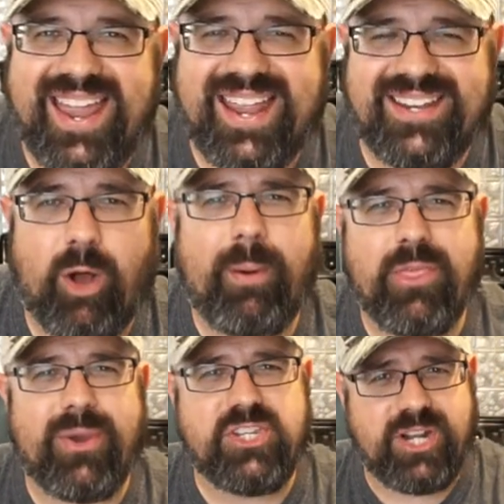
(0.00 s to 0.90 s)
And uh, oh, by
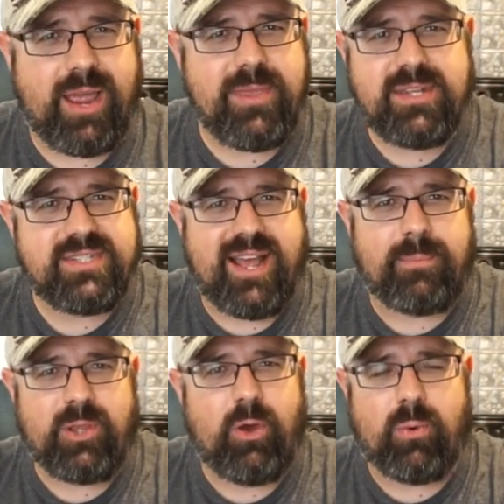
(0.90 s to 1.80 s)
the way, chime in down
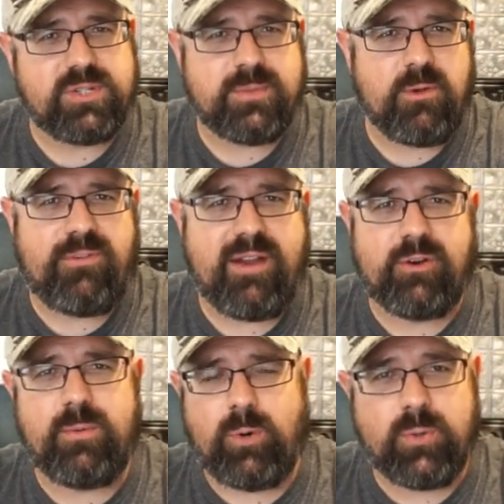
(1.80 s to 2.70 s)
below some of your
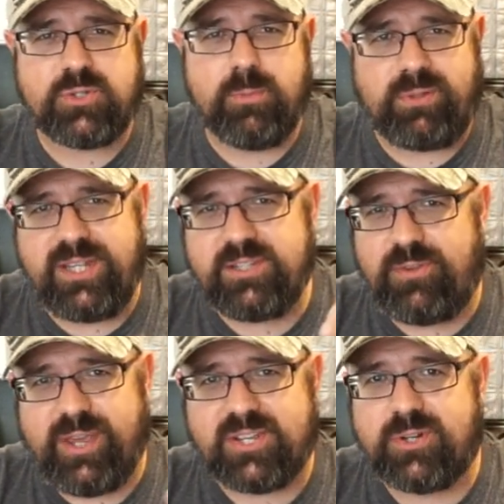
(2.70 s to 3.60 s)
favorite roaster blends. If
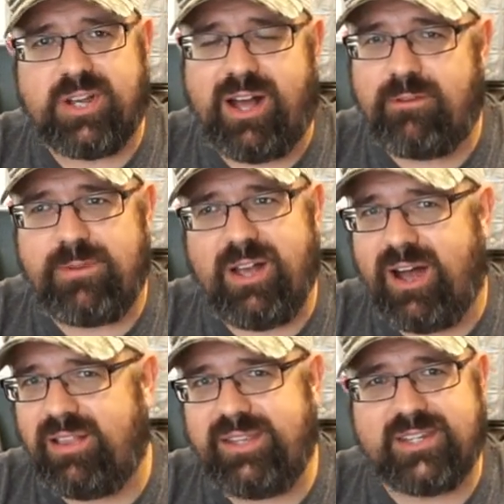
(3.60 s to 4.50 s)
you guys are coffee
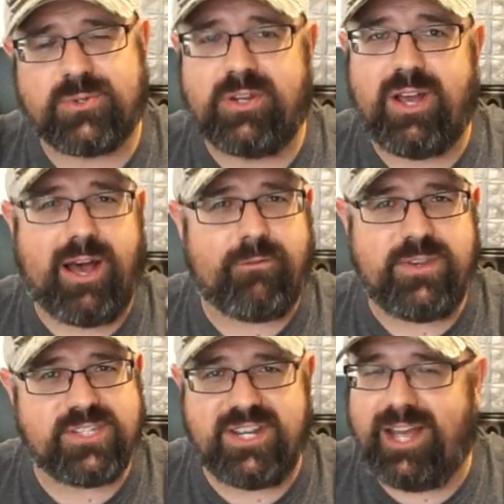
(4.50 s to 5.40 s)
holics or
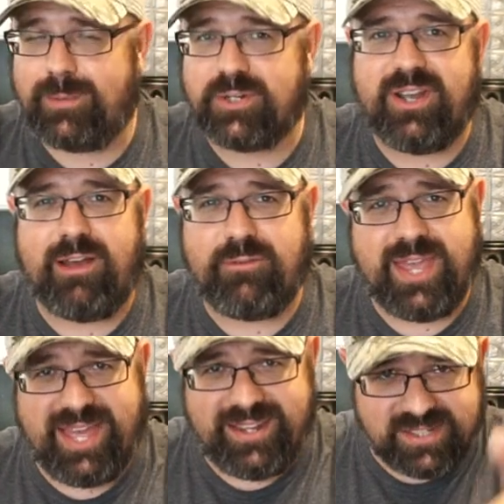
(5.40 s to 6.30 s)
coffee snobs or coffee
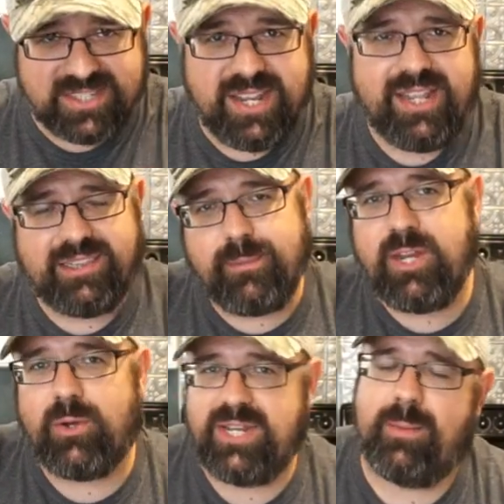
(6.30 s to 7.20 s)
addicts, let me
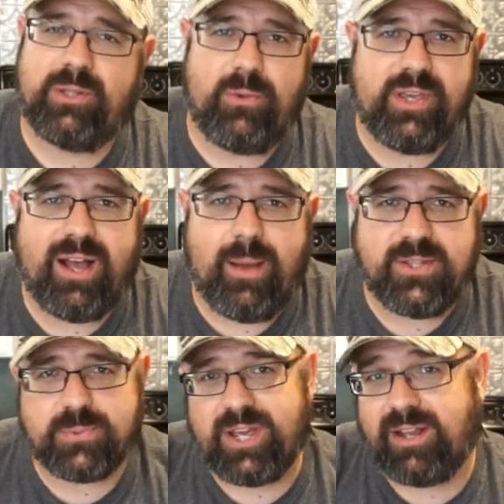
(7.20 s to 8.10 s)
know down below in the
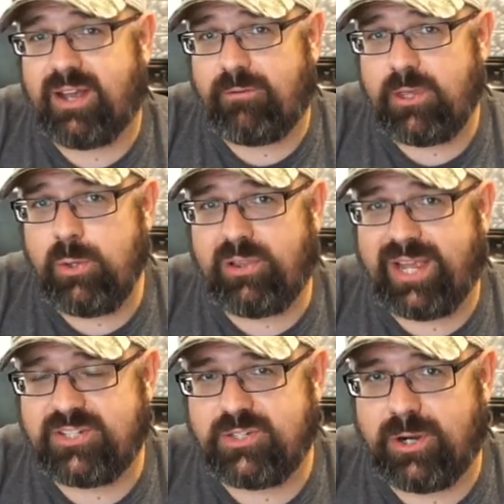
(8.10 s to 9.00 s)
comments what kind of coffee you
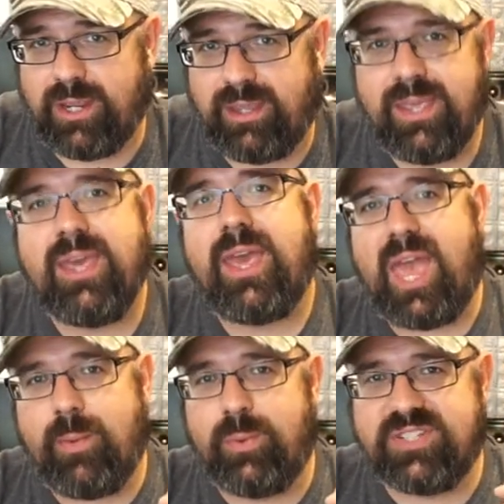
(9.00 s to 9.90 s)
like to drink,
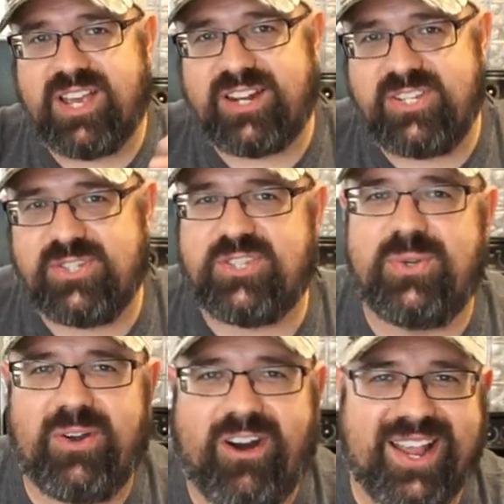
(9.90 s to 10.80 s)
and we will talk to you
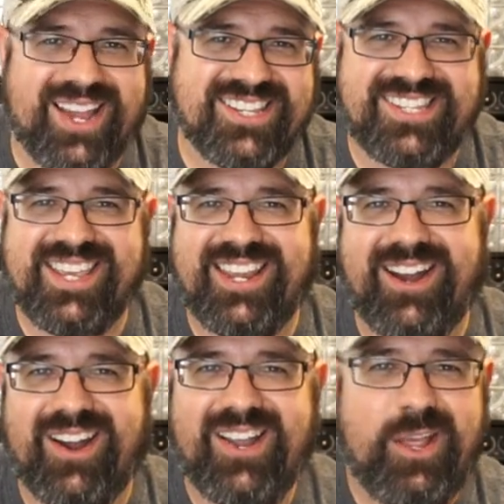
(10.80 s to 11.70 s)
soon. All right, guys, take
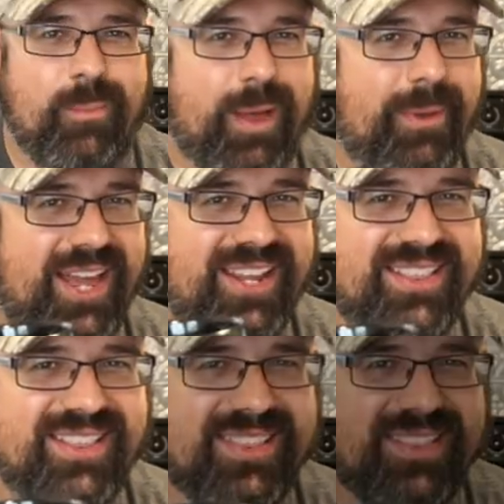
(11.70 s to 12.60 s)
care. Bye-bye.